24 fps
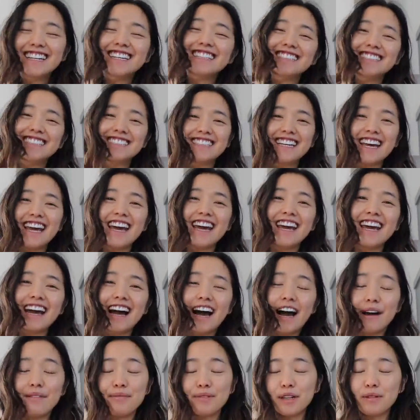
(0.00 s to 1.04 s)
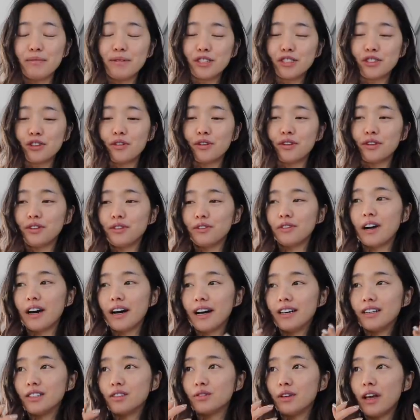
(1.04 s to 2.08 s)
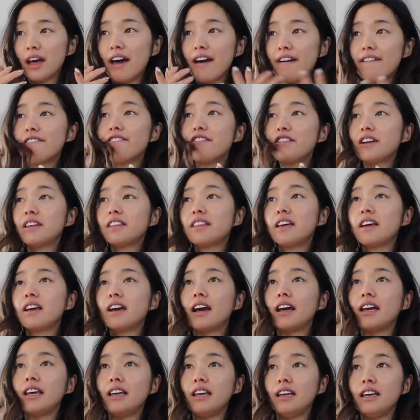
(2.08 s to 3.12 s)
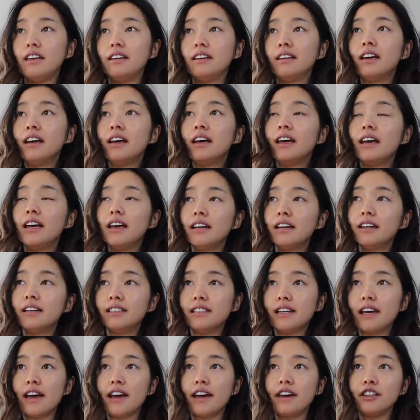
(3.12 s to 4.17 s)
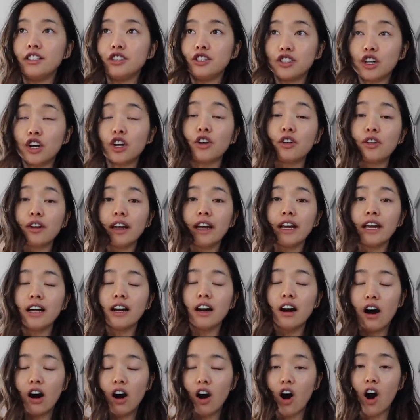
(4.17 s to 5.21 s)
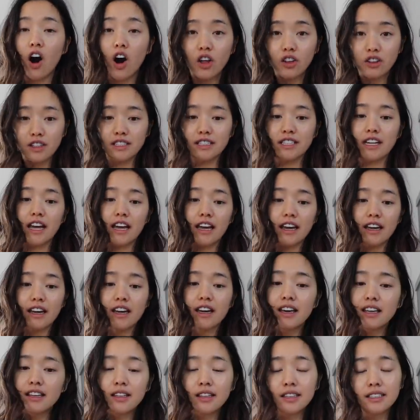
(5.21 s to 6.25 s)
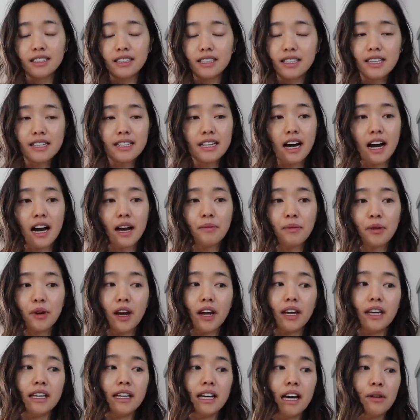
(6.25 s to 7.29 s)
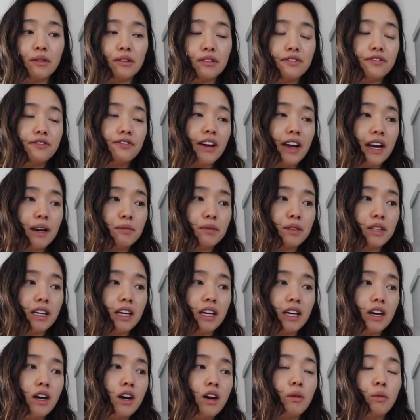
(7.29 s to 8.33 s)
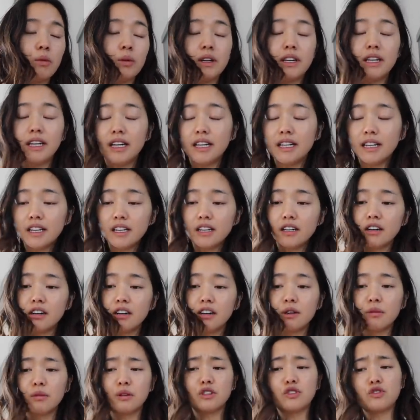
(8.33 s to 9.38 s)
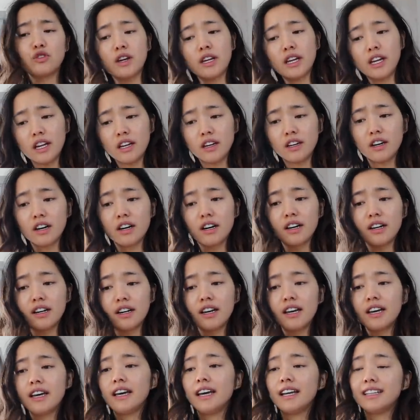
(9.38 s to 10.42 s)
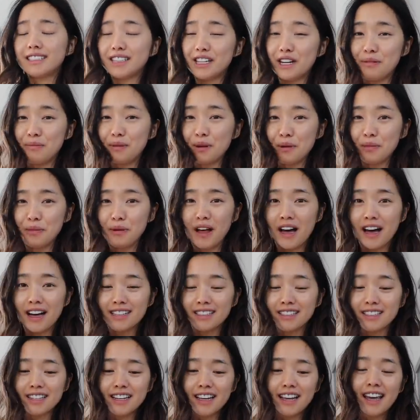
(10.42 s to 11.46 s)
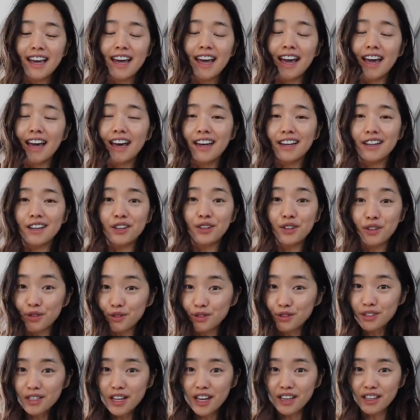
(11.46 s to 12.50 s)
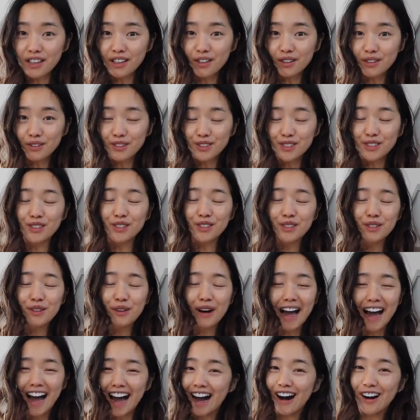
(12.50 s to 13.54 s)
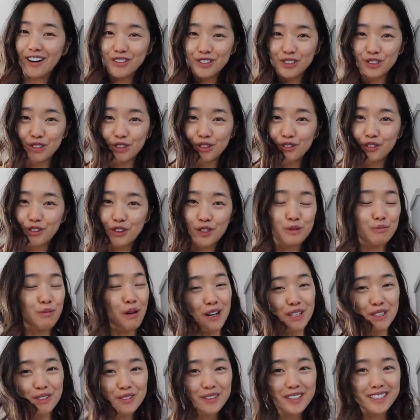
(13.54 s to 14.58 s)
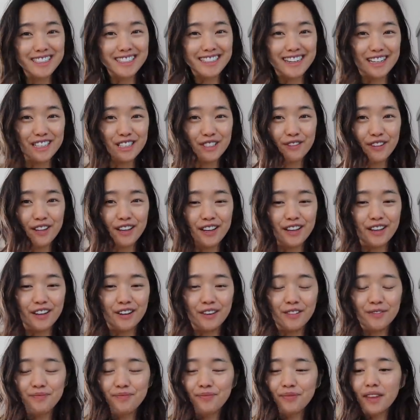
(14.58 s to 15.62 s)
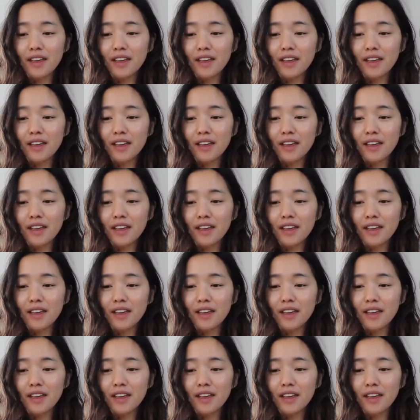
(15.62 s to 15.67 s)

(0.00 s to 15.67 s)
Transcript: Today I'm gonna to be showing you guys everything I eat in a day during a holiday. This is the time we're hanging out with family, we're eating good, we're drinking good. It's gonna be a blast. And a huge thank you to Haus for sponsoring today's video.